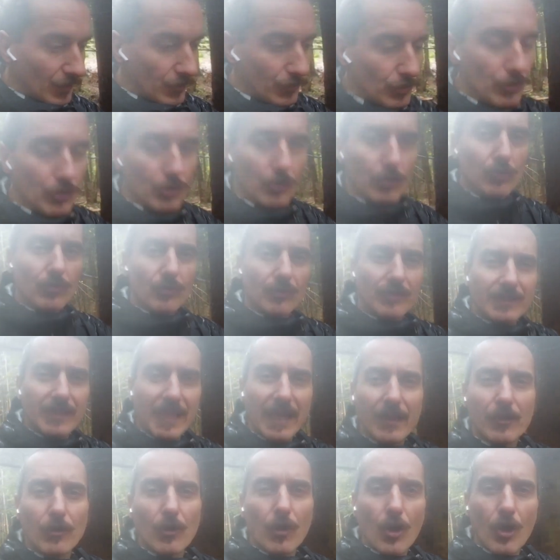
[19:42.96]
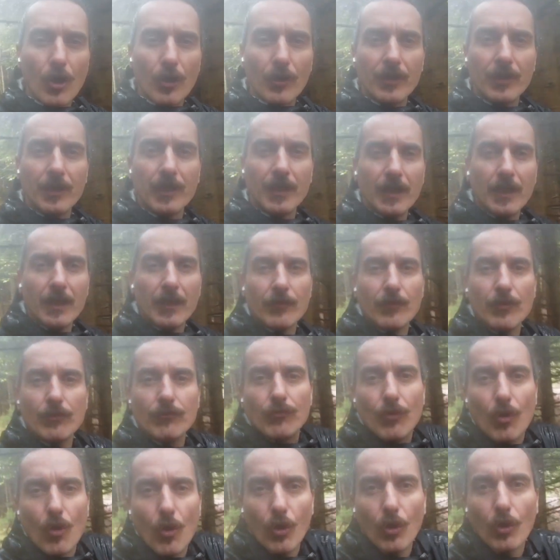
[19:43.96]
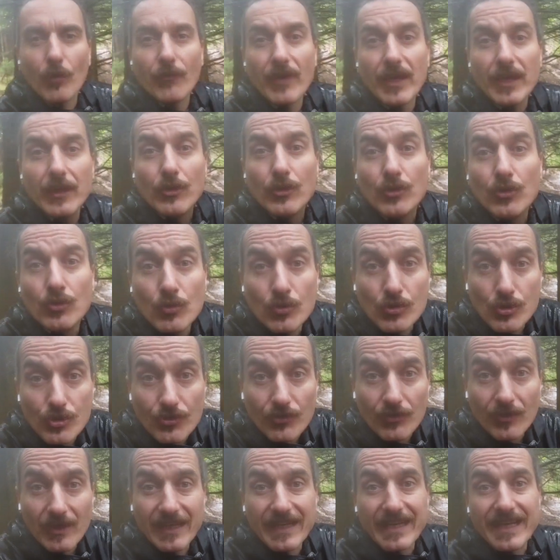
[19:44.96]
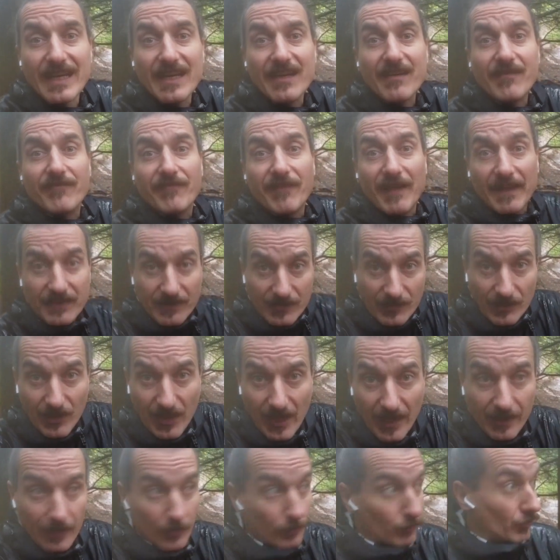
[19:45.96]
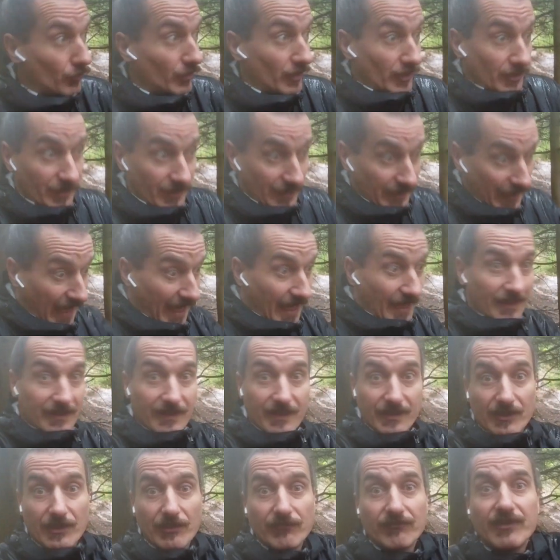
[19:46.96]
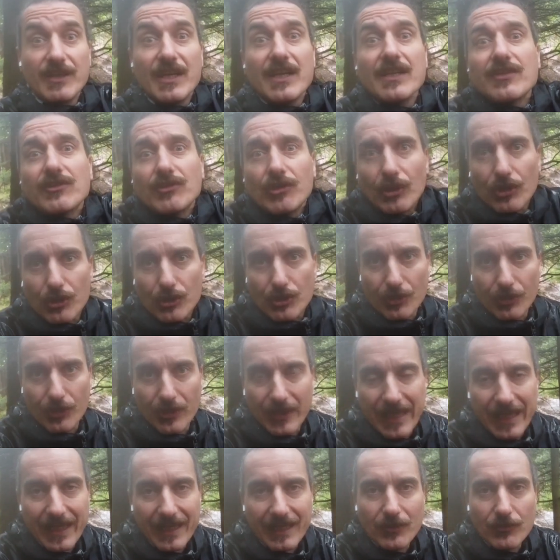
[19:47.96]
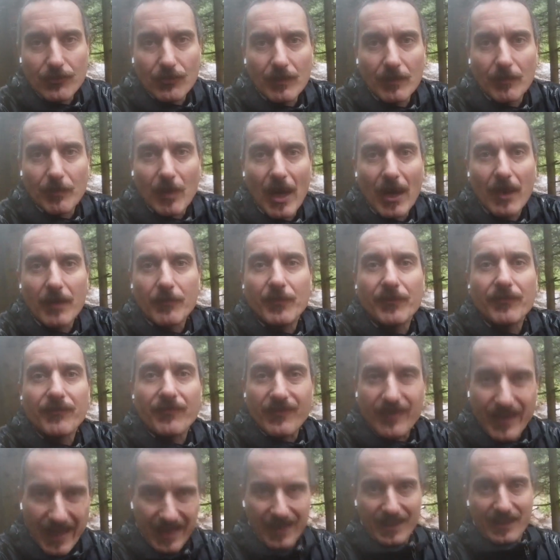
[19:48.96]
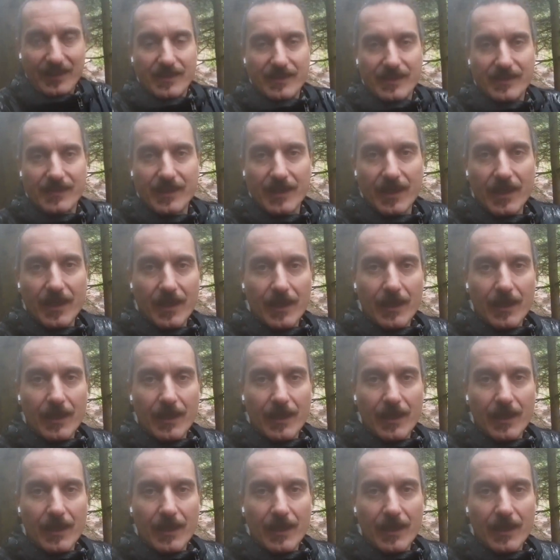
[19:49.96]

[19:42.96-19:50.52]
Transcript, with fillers: You take on the role of a neutral investigator or a scientist, a researcher getting to the bottom of things.